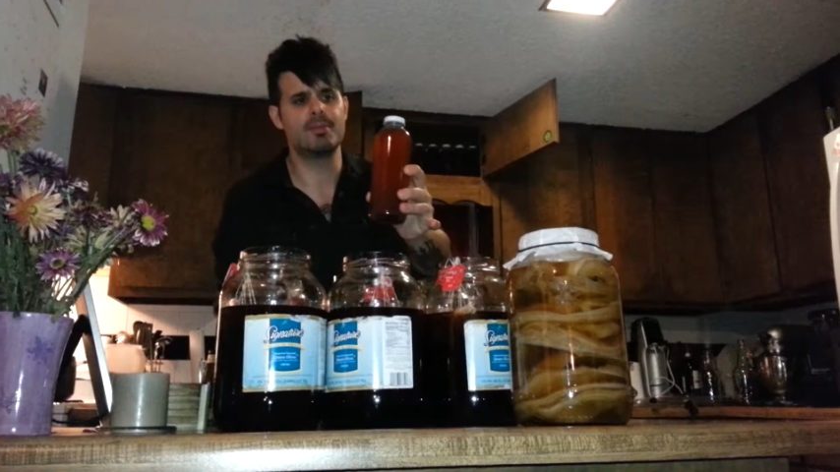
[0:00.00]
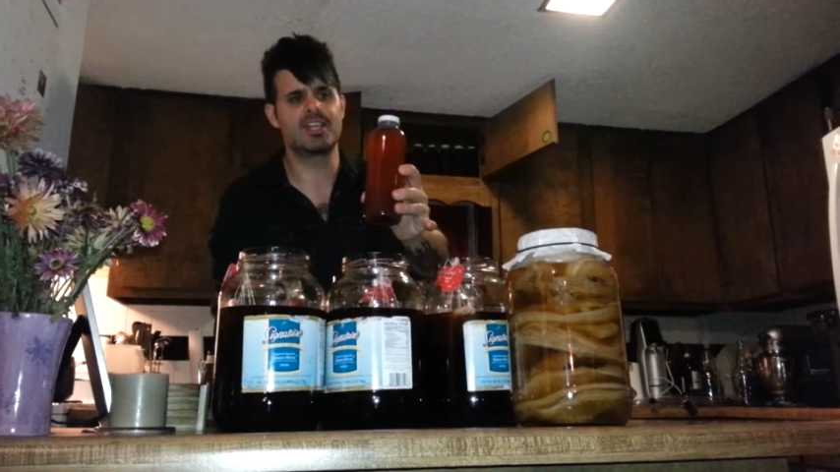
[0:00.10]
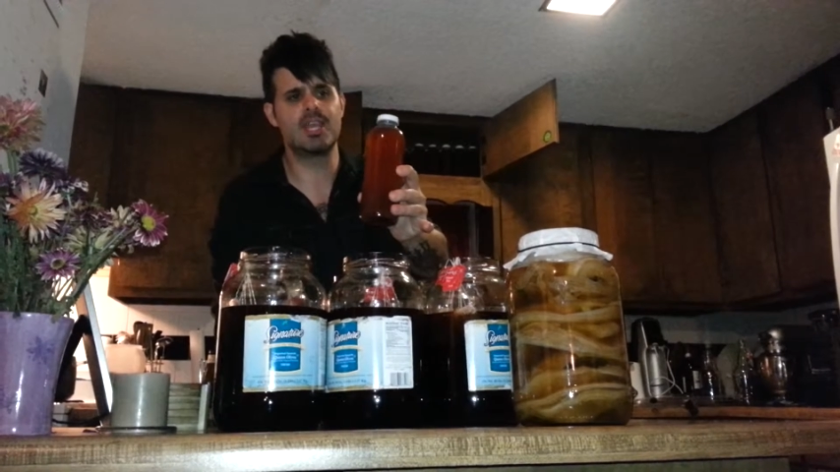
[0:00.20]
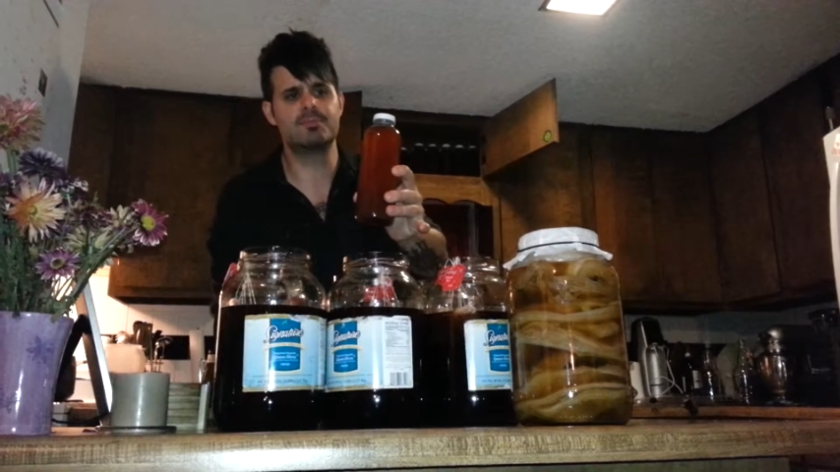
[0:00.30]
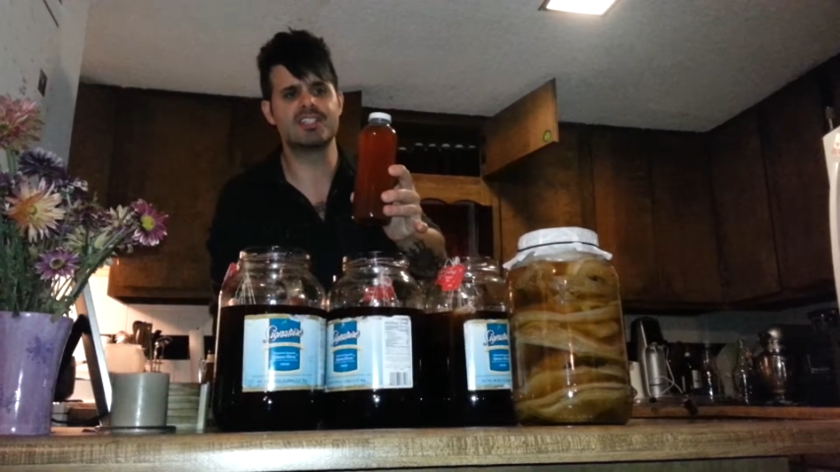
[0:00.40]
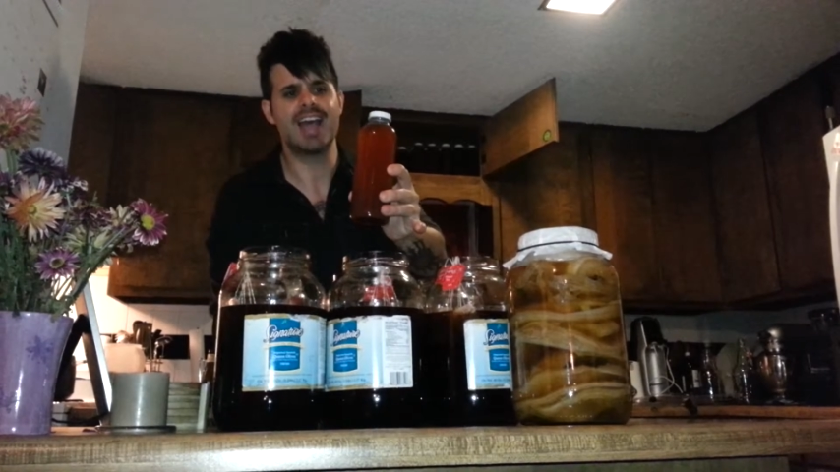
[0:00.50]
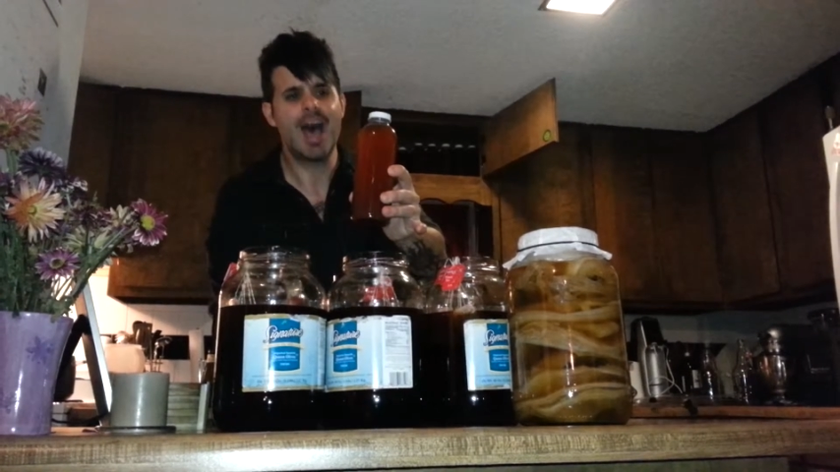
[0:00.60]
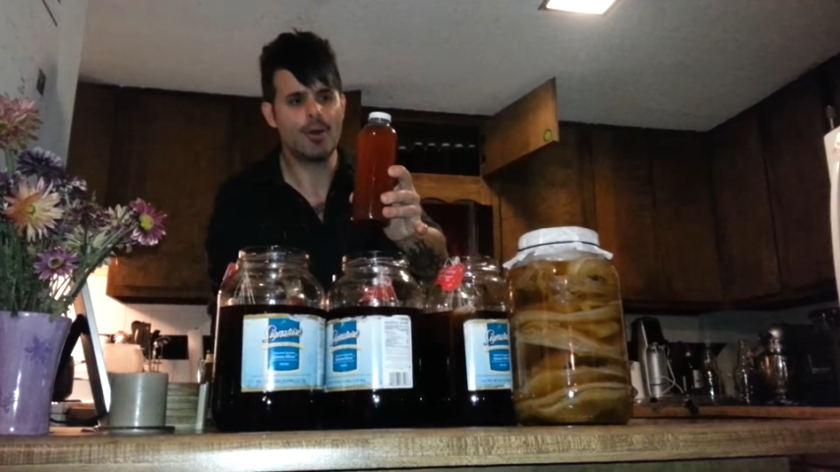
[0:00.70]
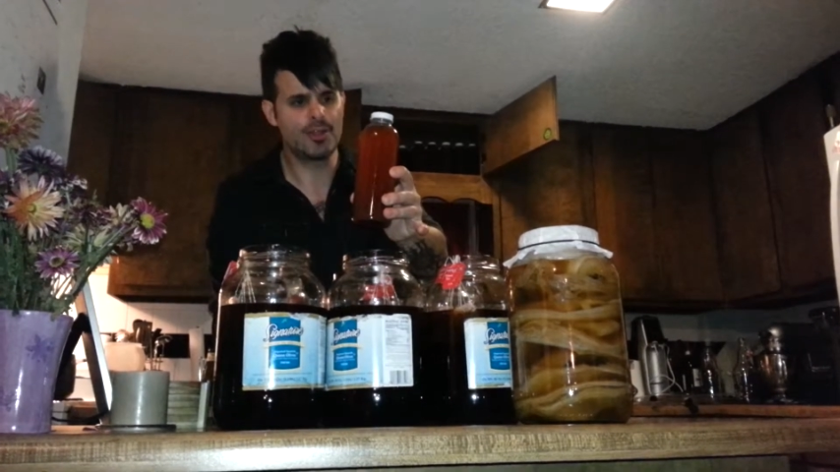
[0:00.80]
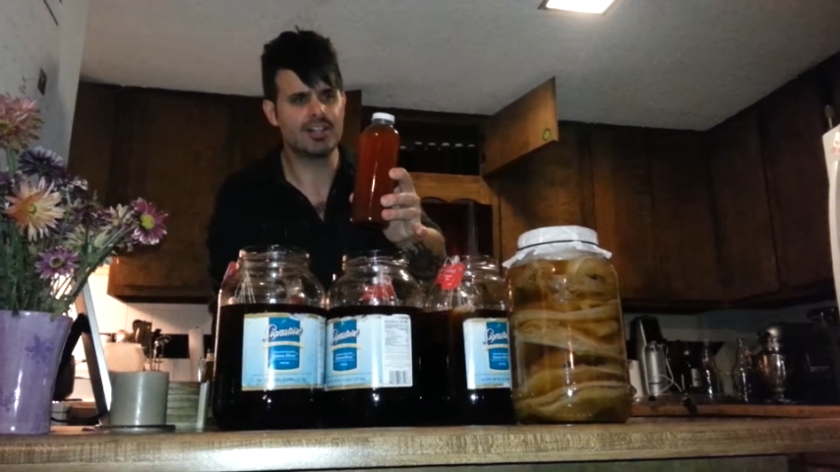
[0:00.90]
going to keep this
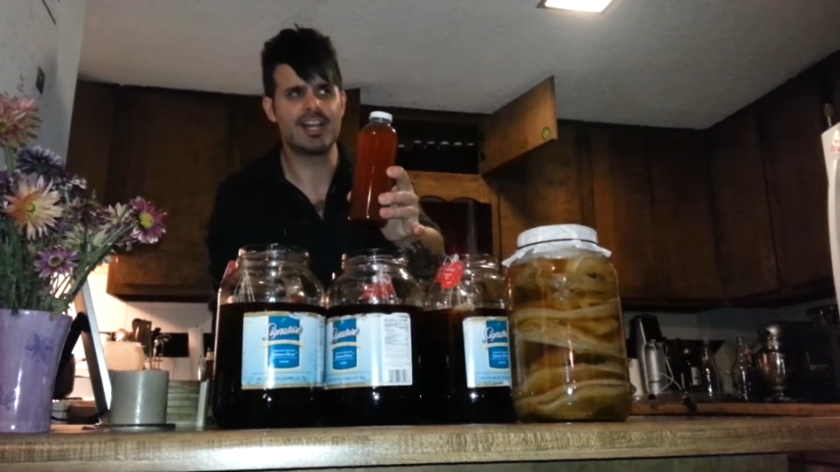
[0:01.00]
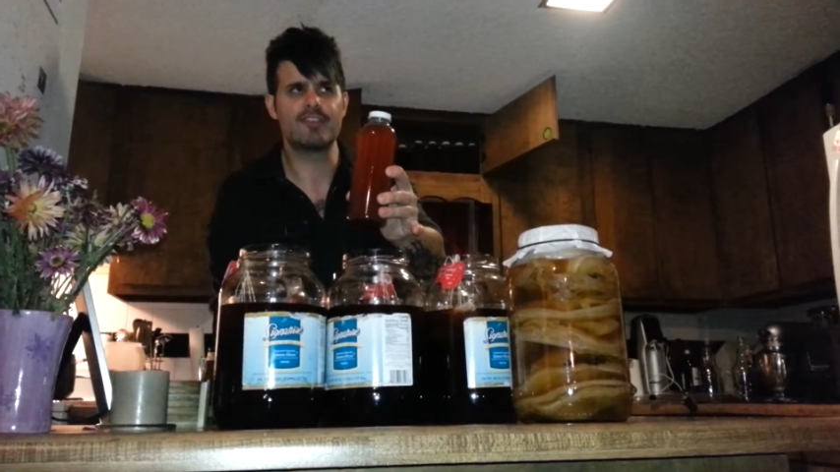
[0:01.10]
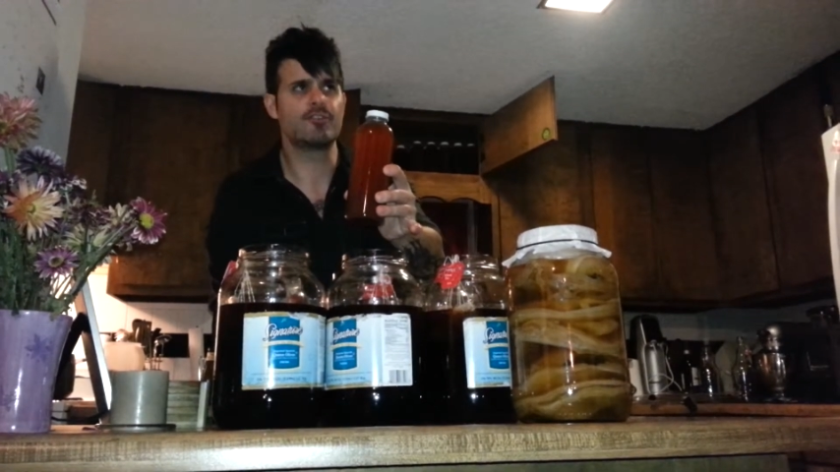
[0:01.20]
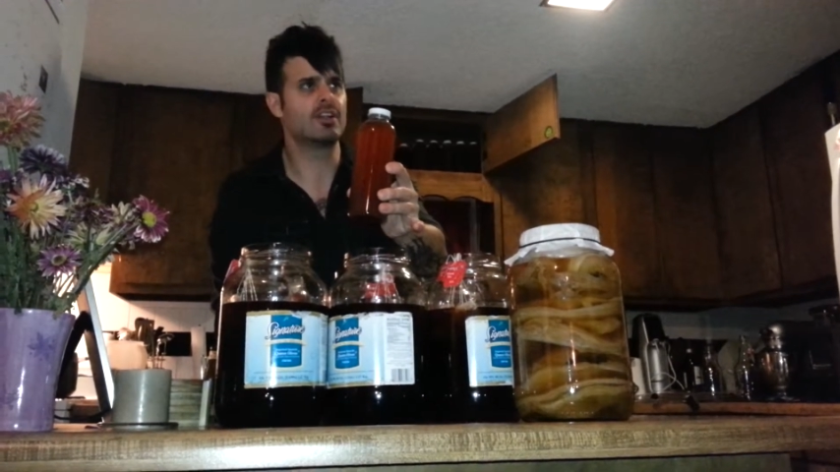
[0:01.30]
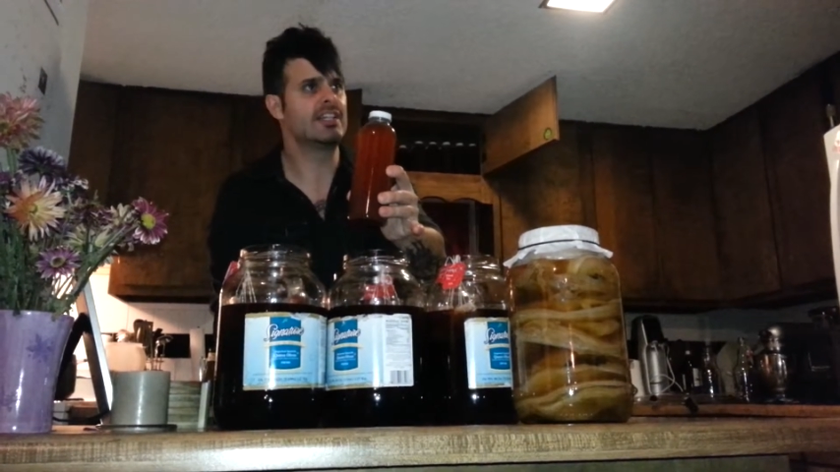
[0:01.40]
out of the light for at